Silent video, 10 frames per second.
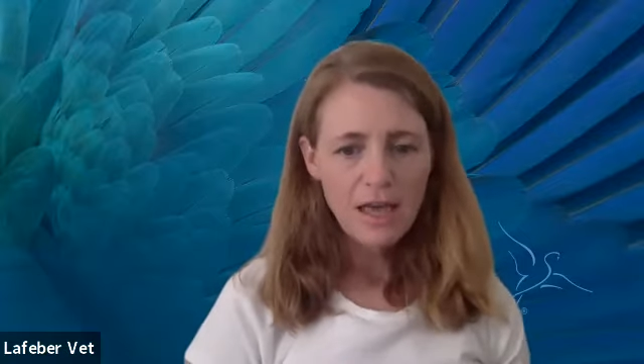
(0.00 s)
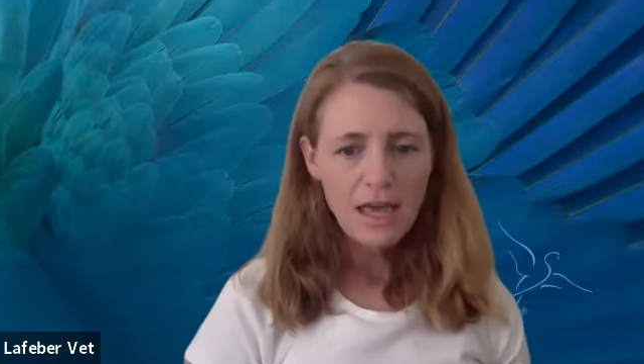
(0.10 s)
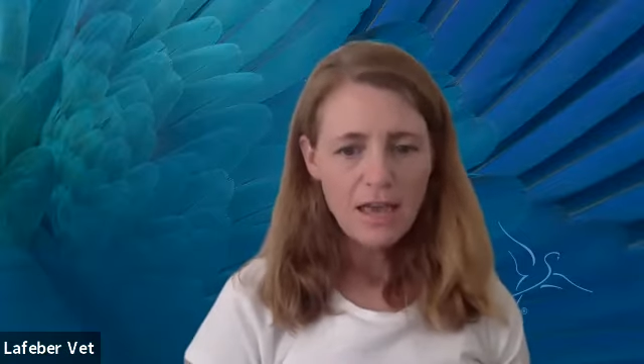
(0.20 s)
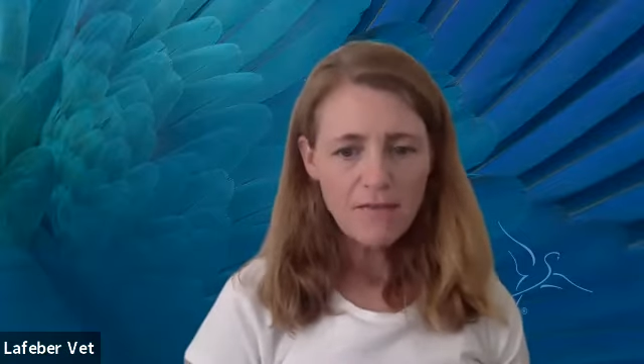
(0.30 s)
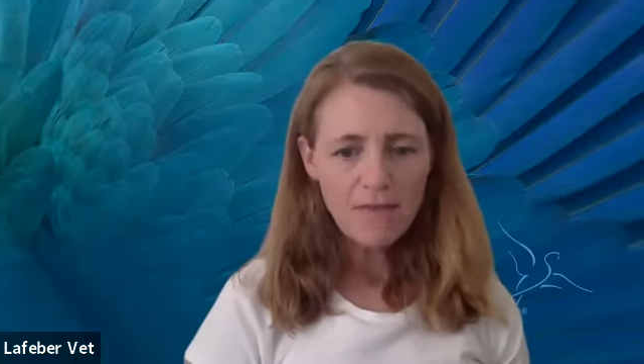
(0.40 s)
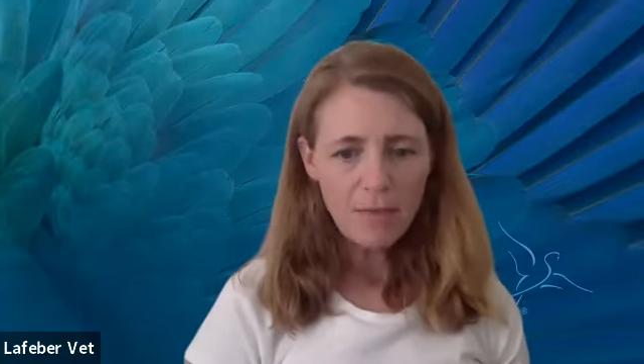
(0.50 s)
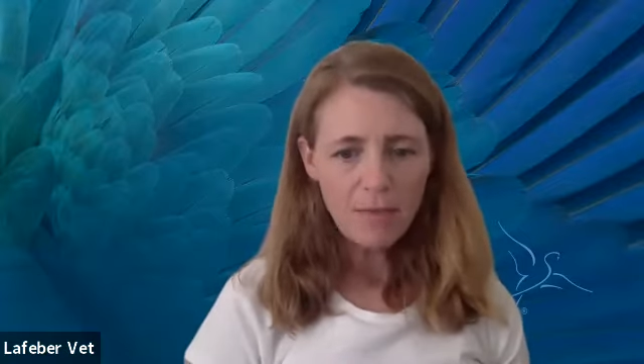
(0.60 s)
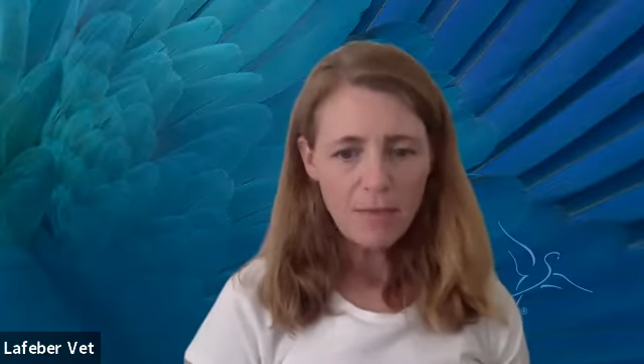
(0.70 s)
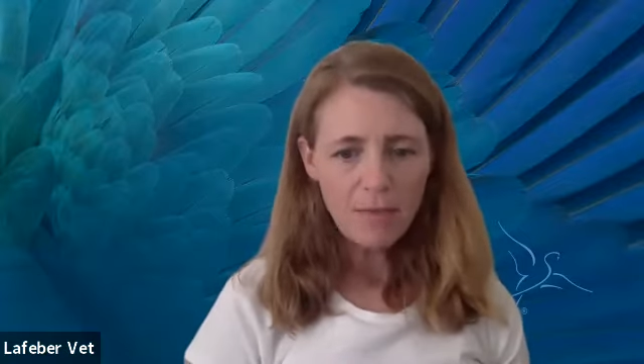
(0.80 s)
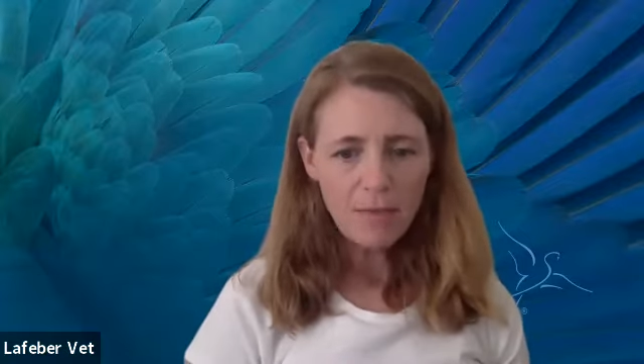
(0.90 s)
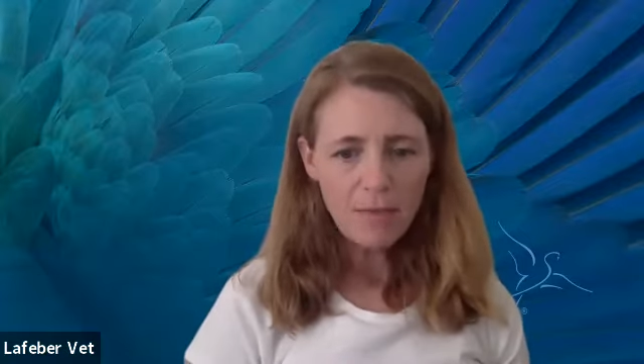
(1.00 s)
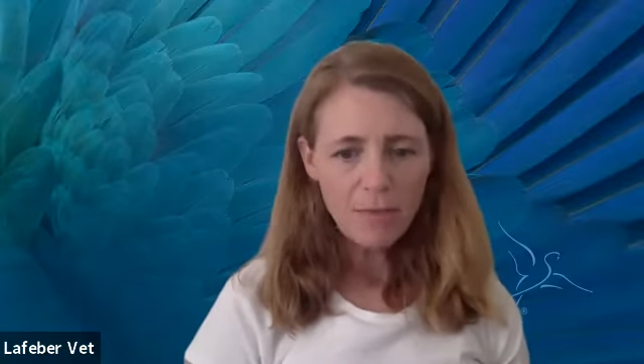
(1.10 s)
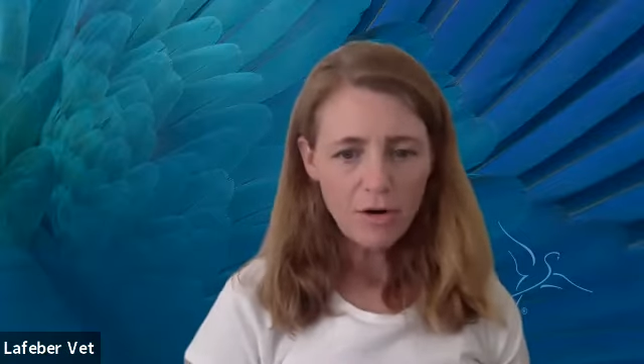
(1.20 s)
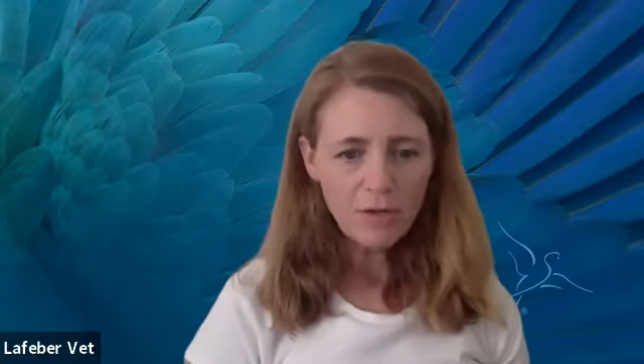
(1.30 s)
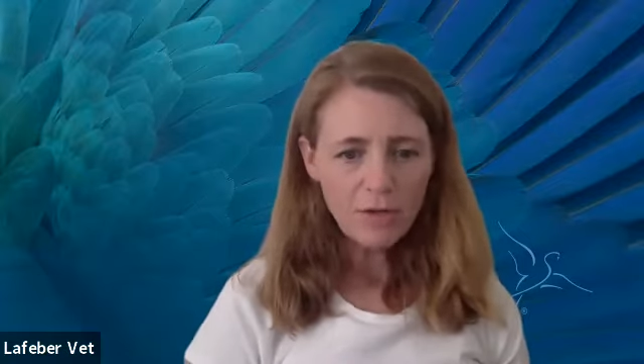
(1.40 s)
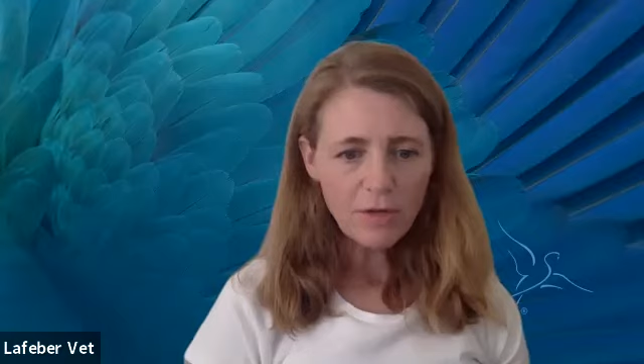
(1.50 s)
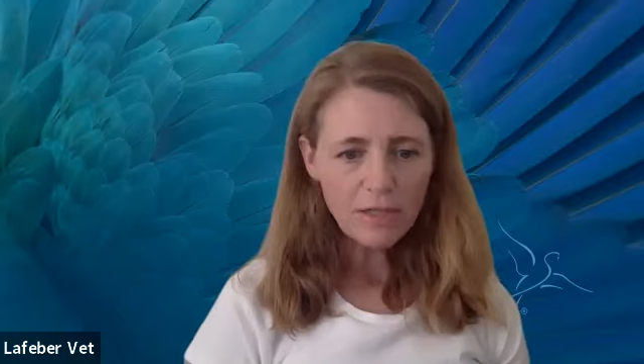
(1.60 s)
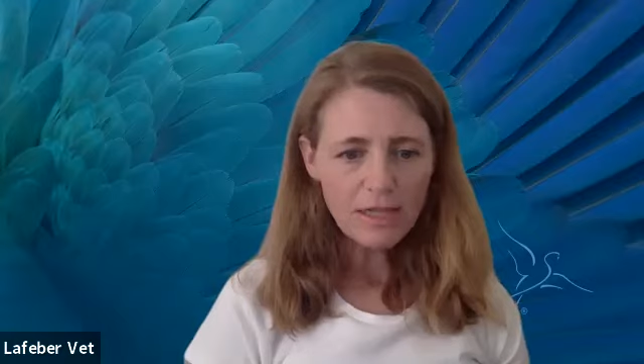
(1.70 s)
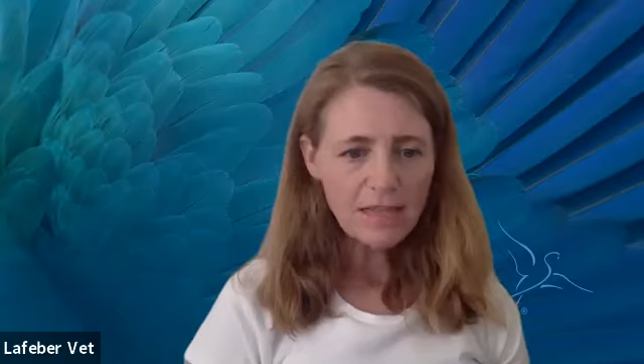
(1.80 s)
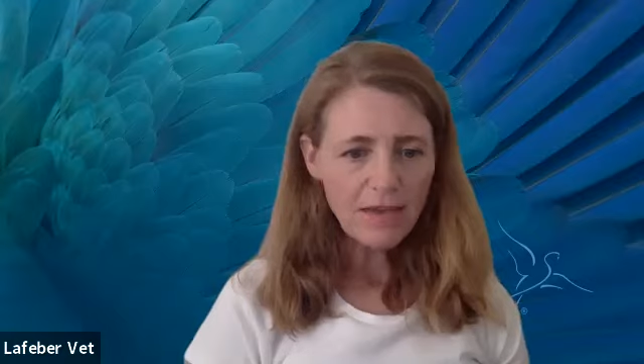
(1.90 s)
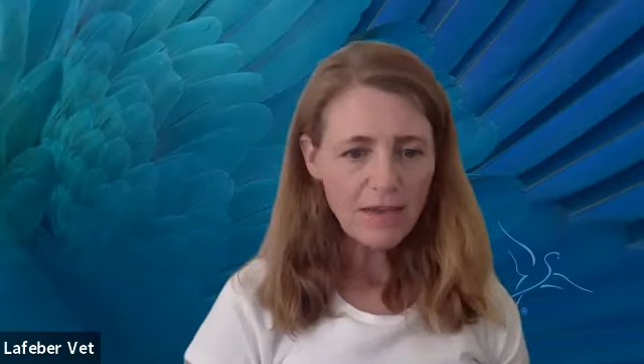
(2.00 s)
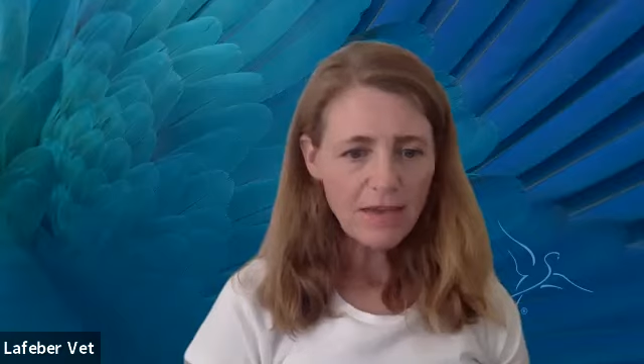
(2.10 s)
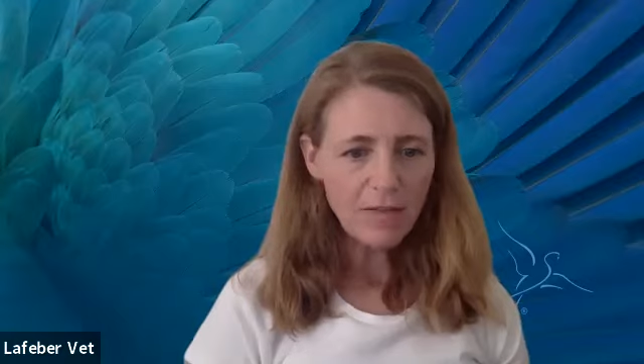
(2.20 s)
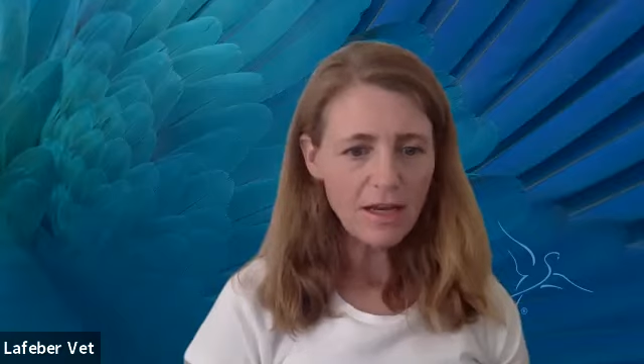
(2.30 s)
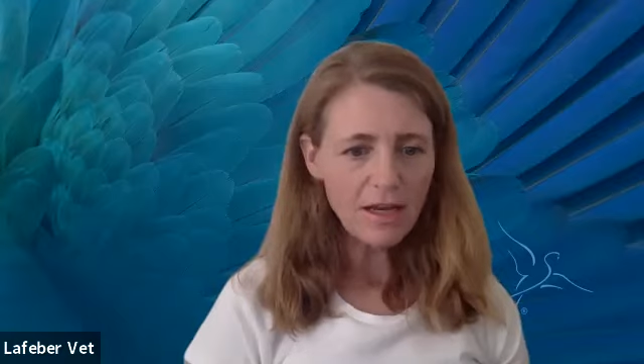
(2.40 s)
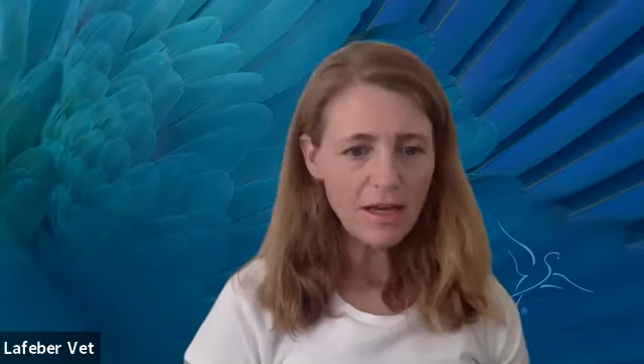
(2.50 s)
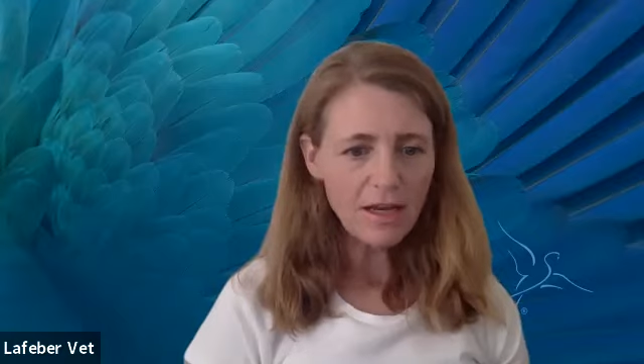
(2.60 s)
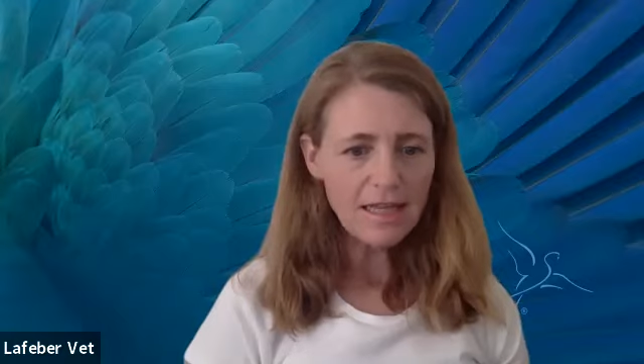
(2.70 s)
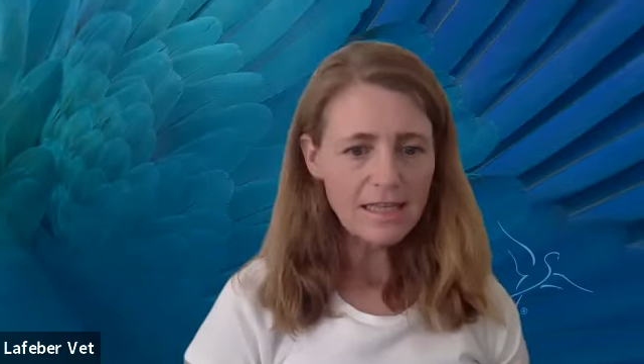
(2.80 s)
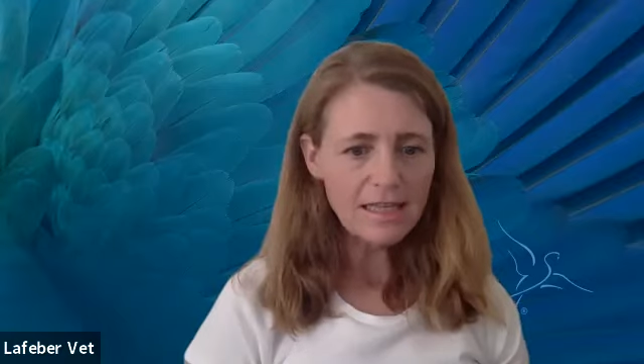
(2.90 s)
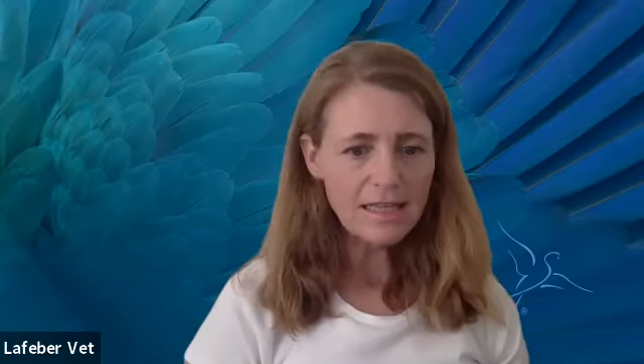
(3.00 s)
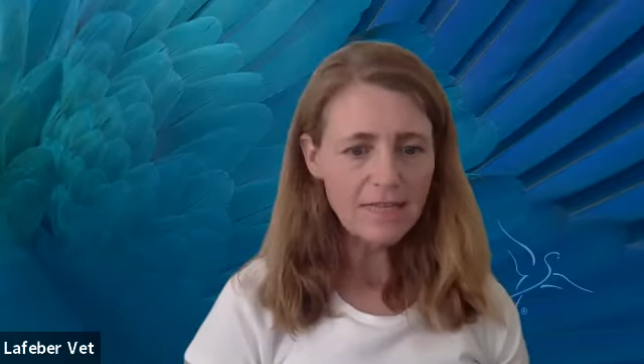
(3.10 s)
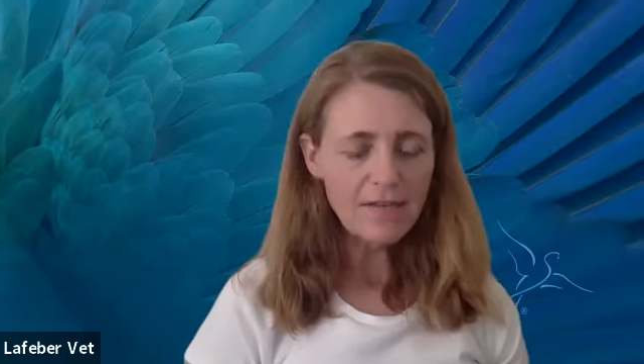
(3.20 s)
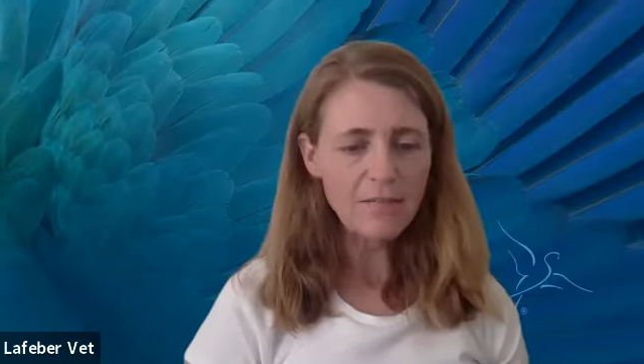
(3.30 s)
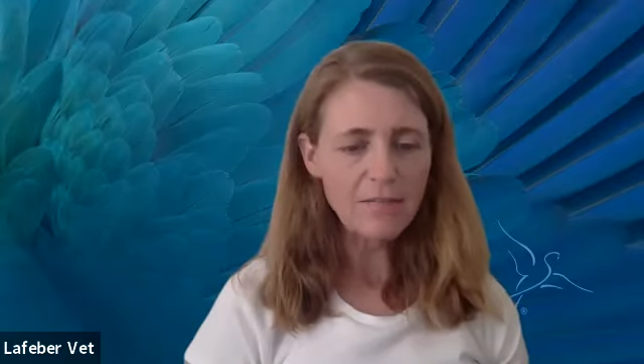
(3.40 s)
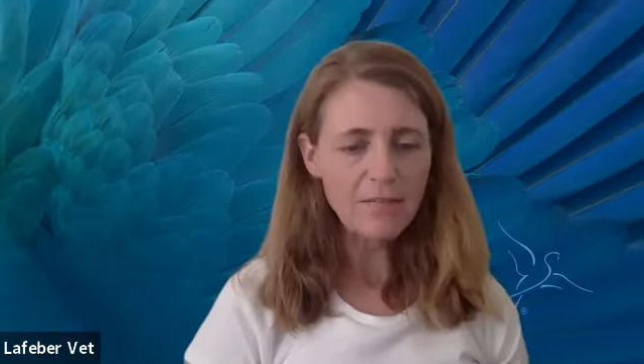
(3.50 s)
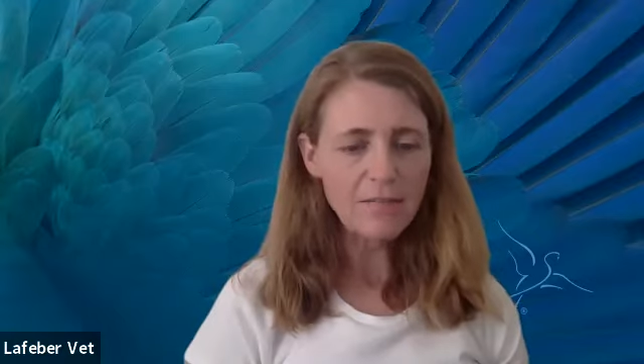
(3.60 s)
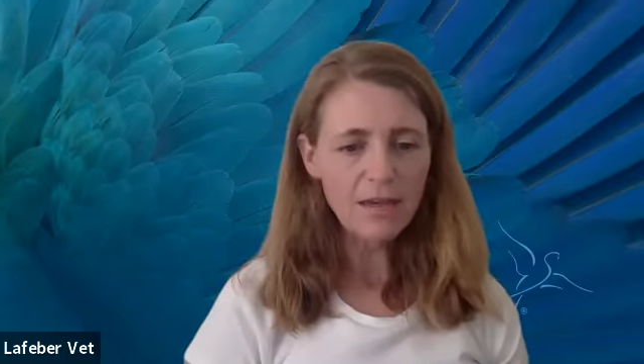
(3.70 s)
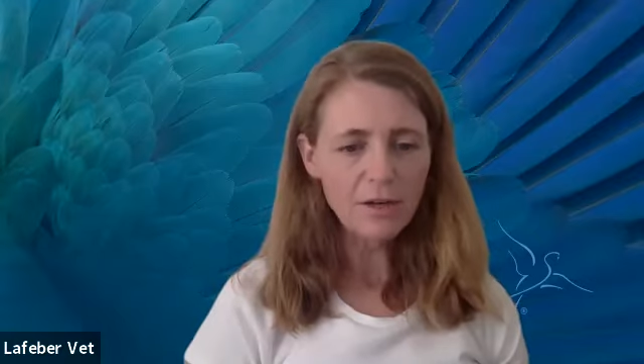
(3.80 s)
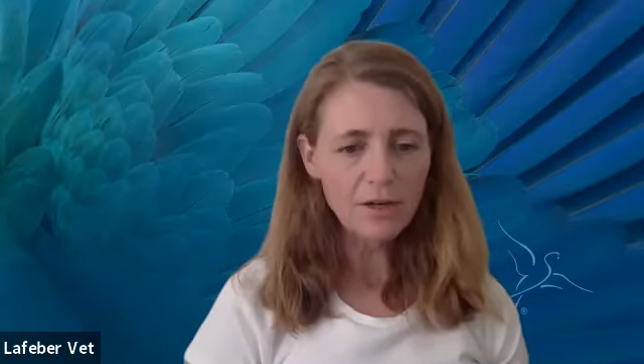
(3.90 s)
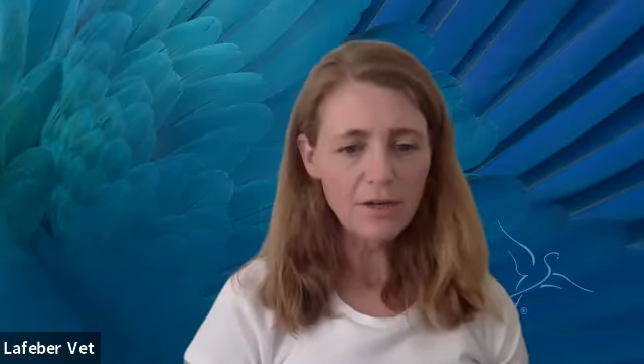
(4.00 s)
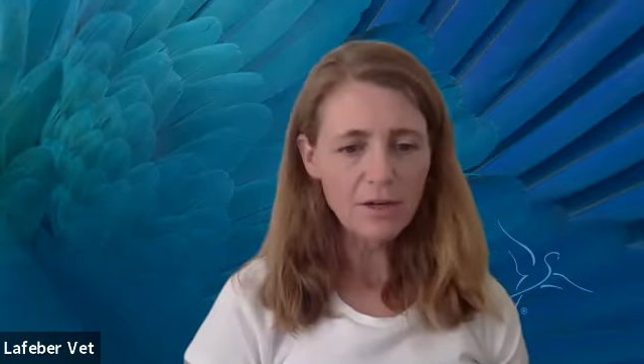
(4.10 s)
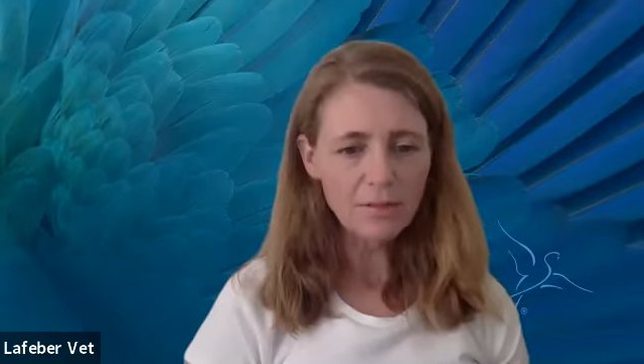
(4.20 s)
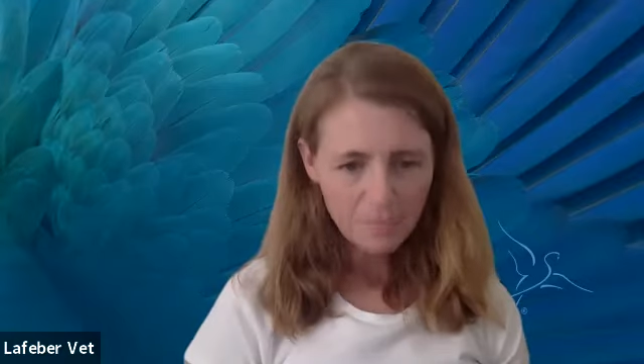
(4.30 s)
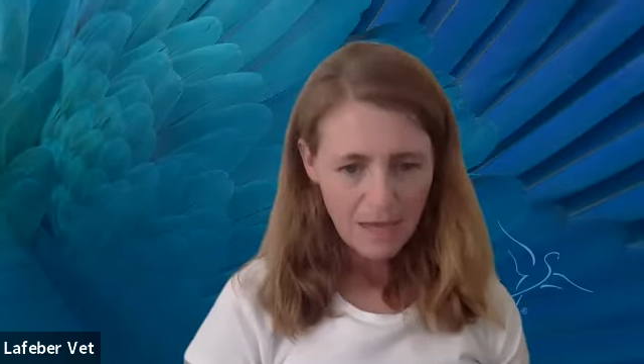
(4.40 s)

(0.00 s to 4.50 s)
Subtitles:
And the vet put her on 14 days of antibiotic and 7 days of painkiller.